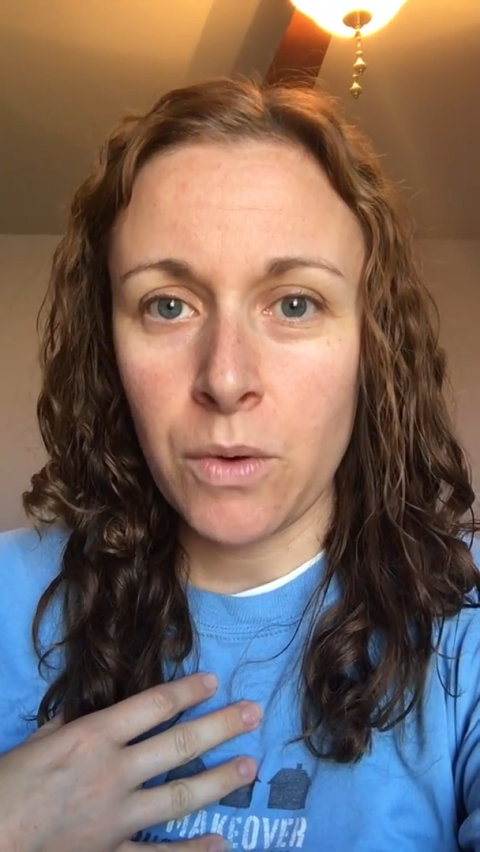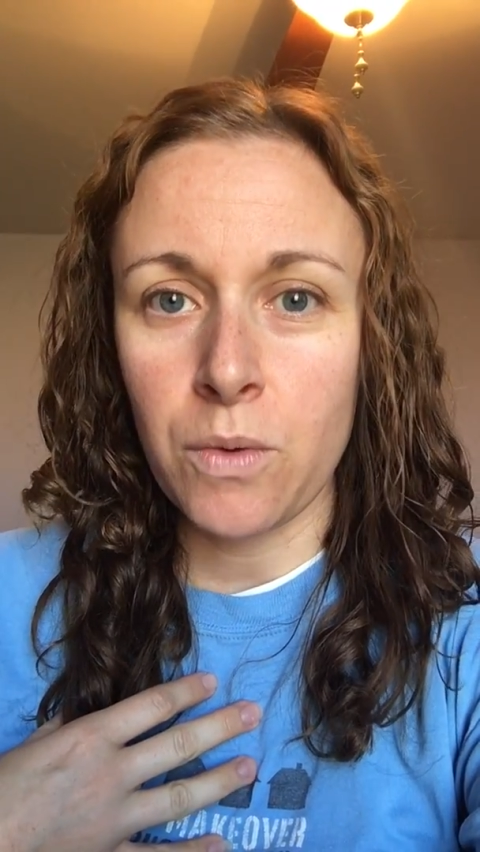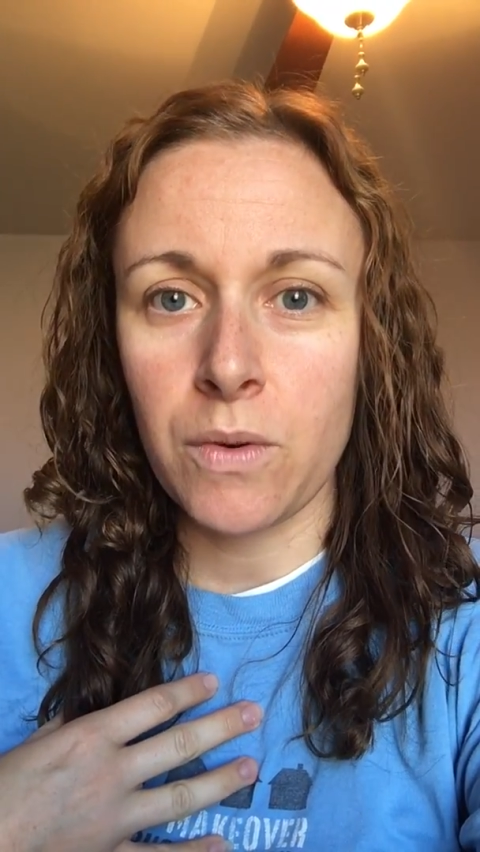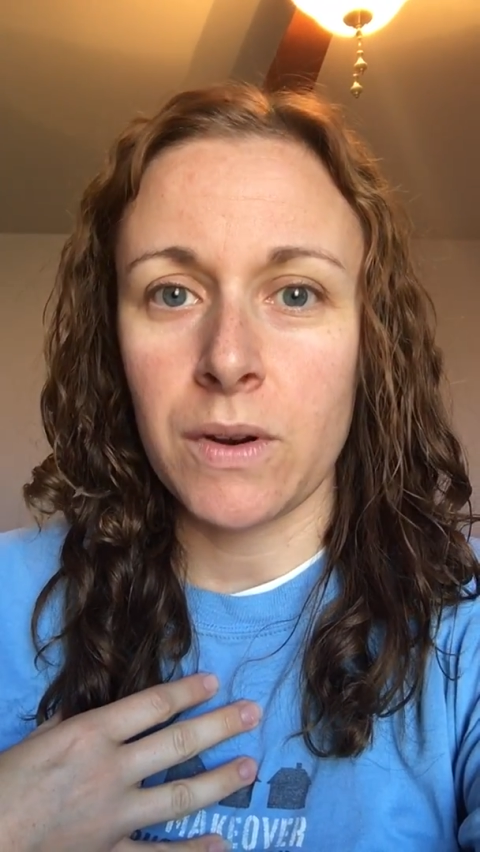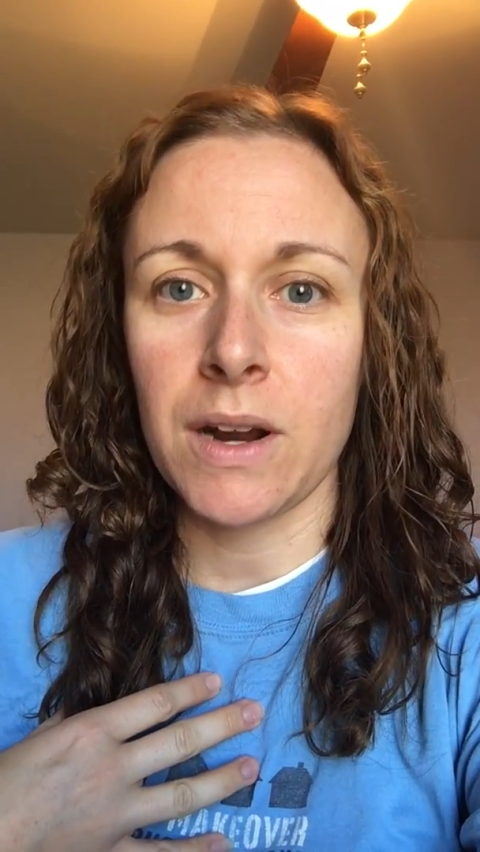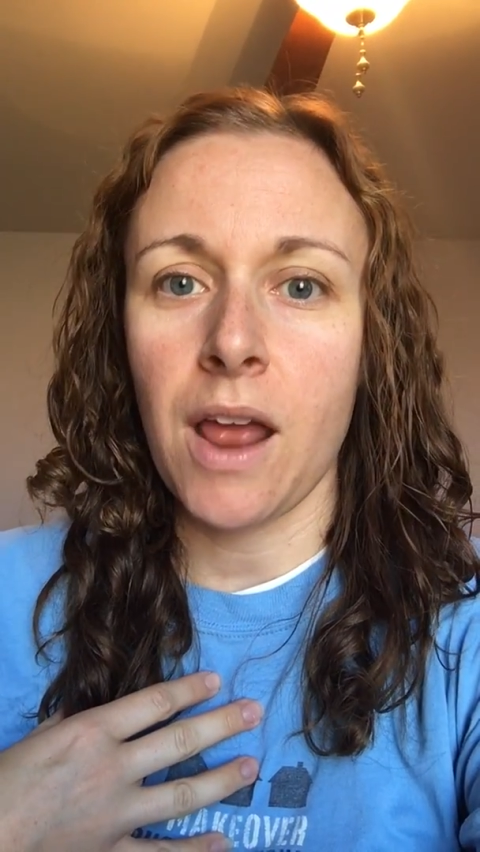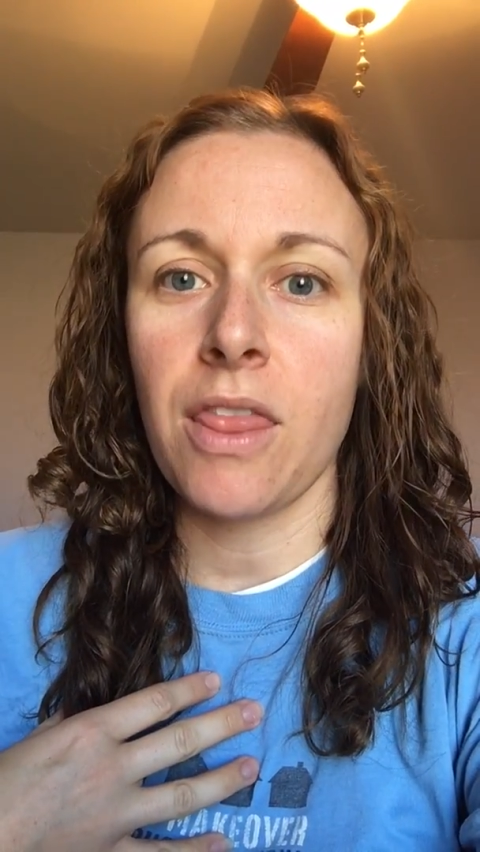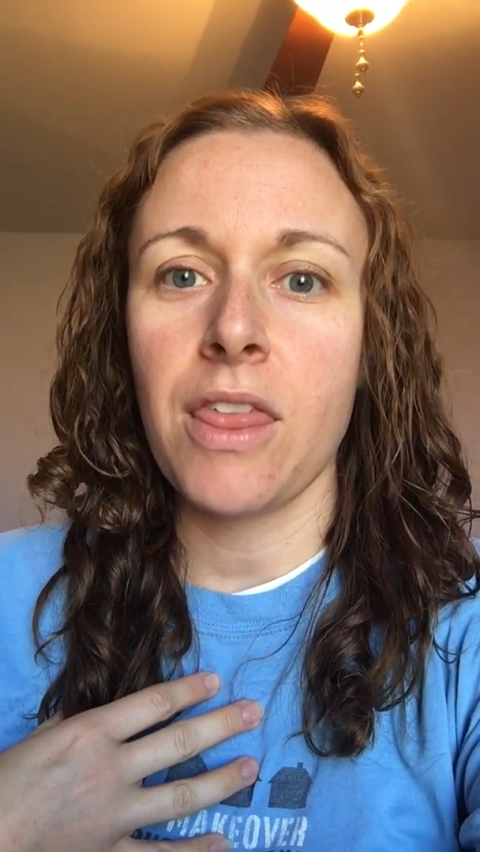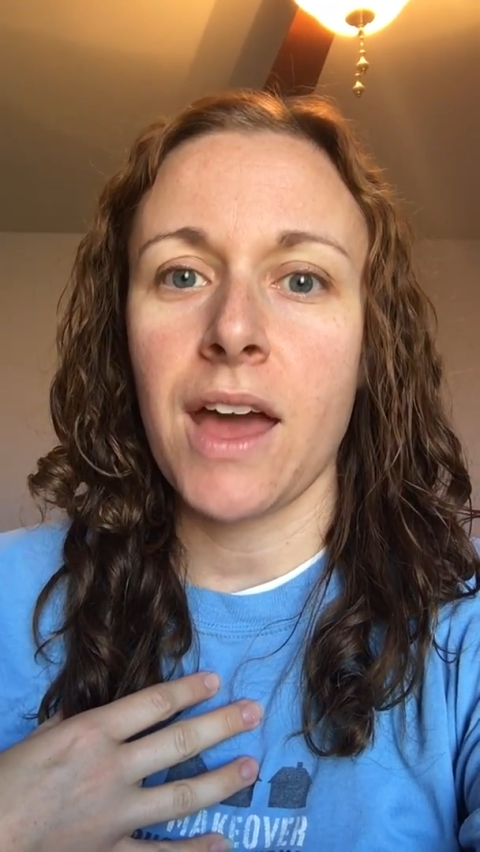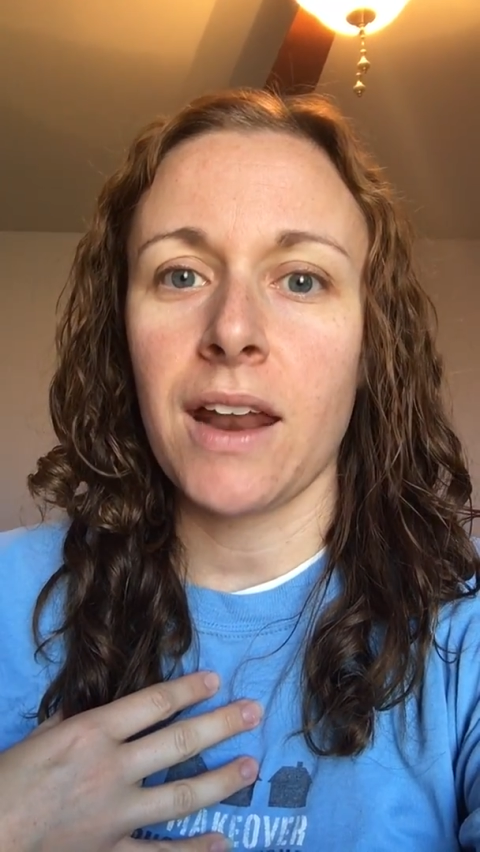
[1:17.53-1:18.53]
or
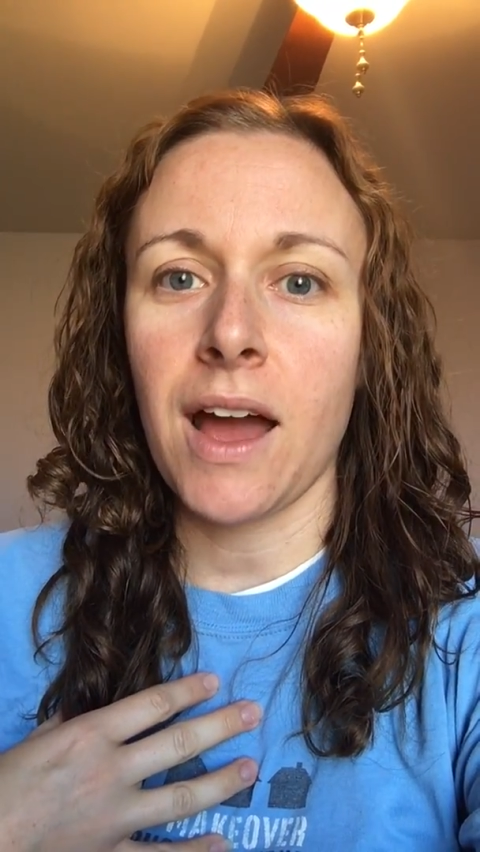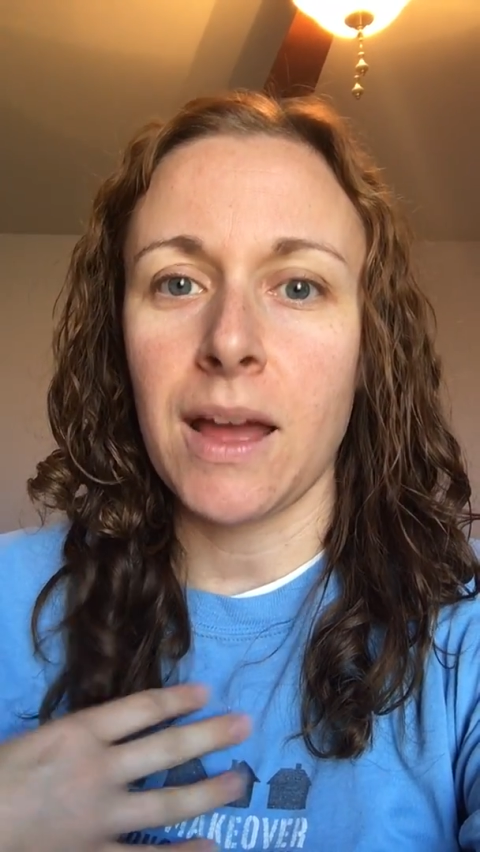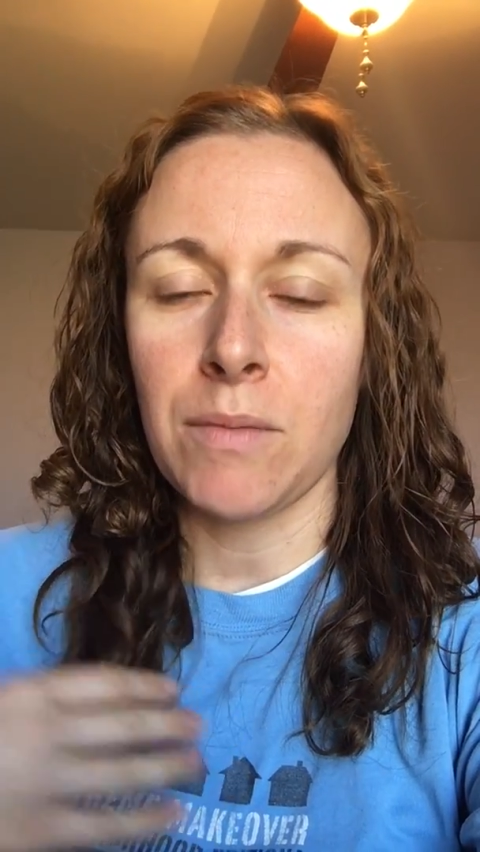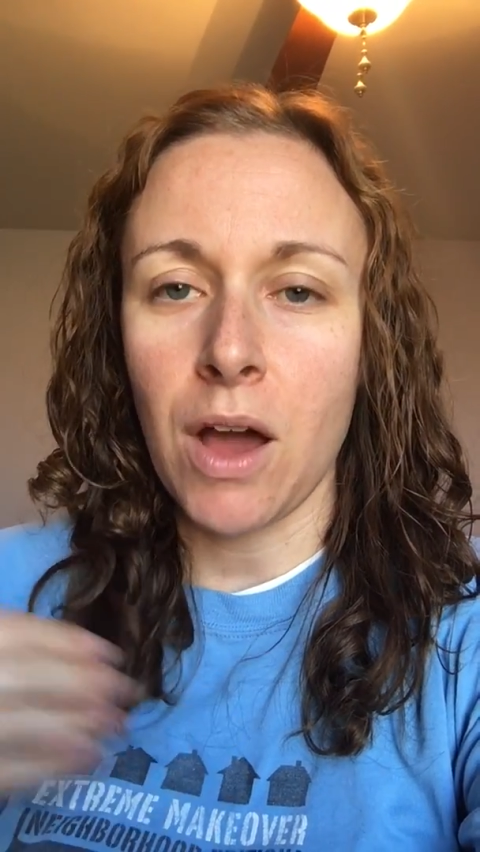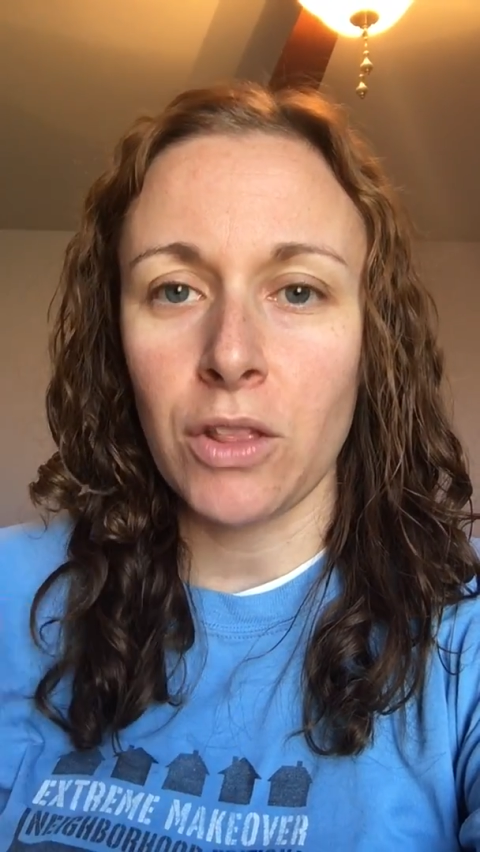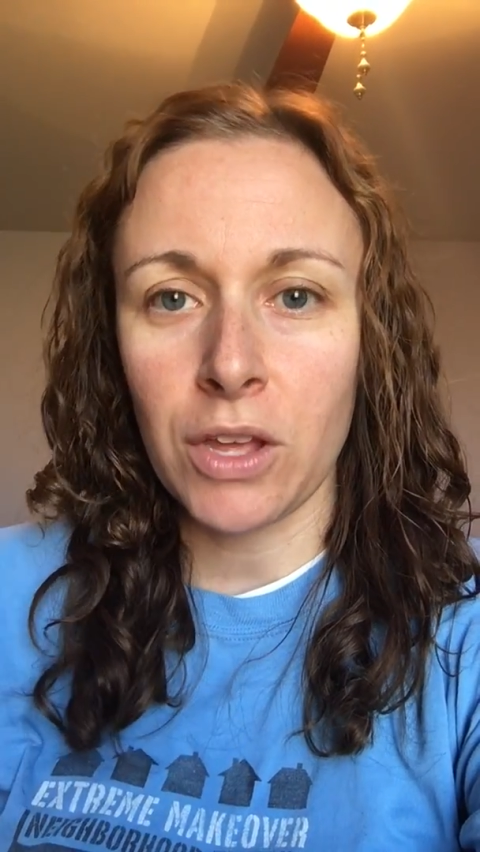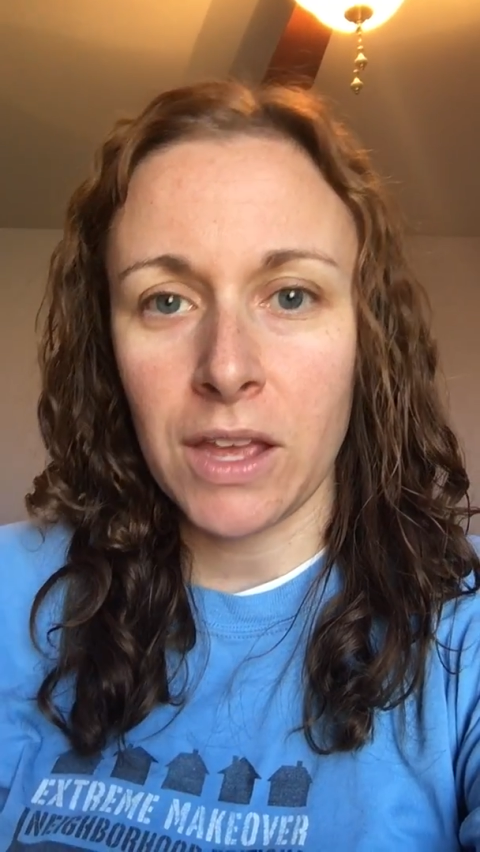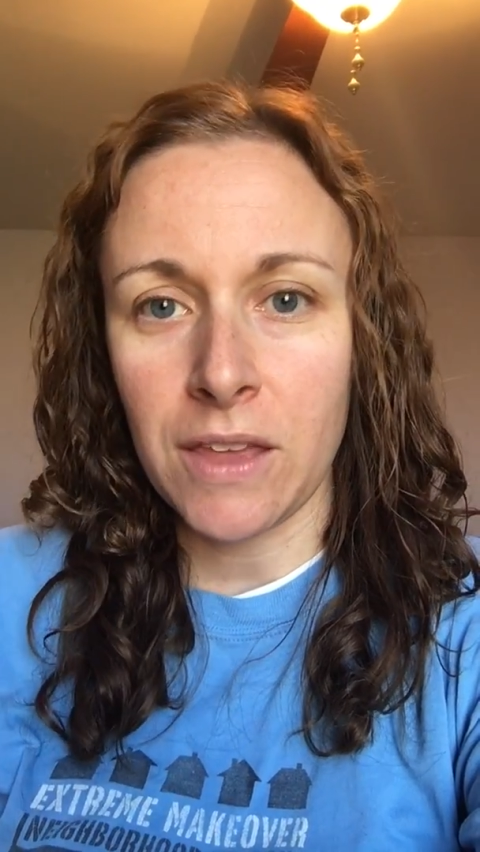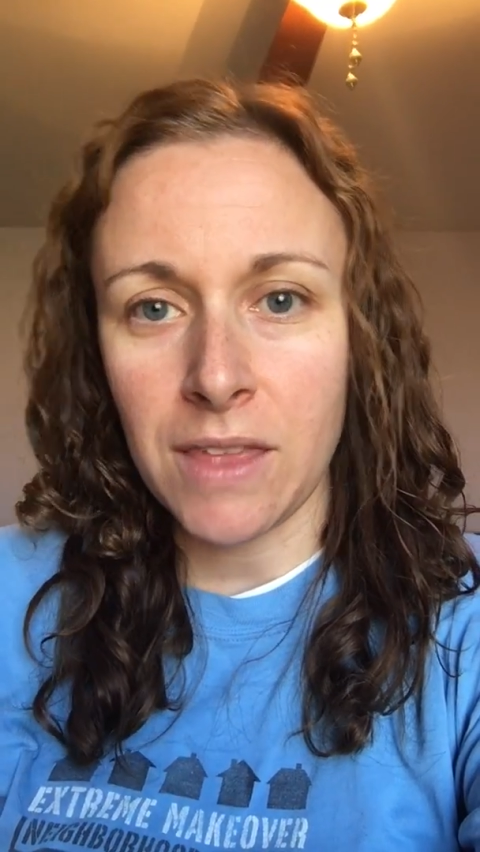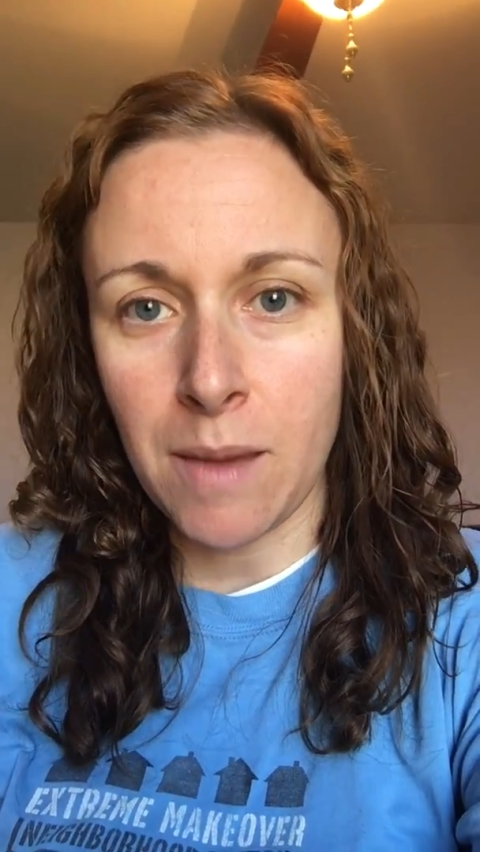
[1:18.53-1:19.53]
that I am not
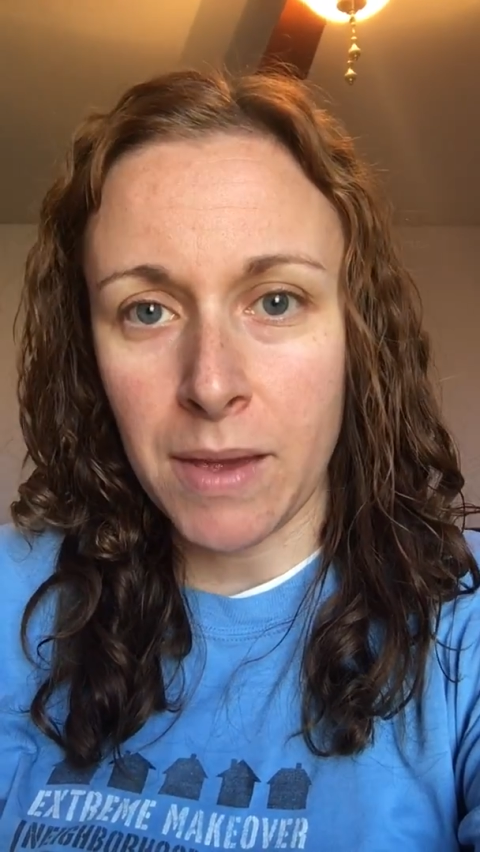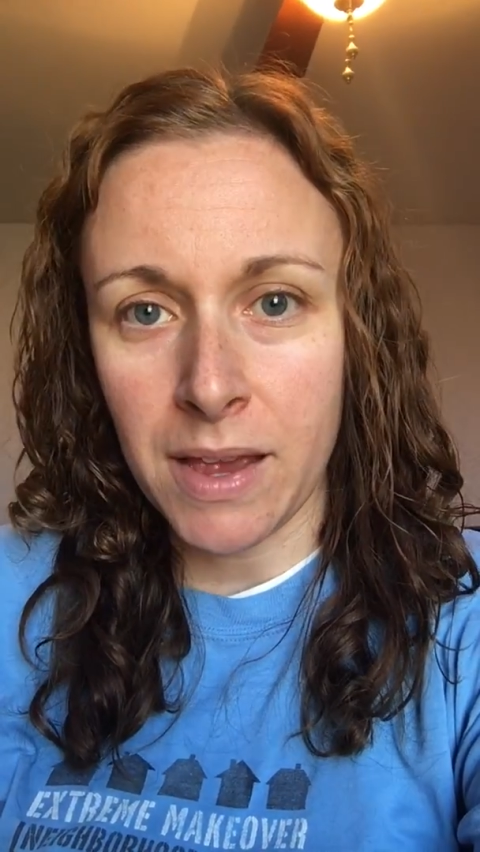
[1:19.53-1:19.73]
looking at them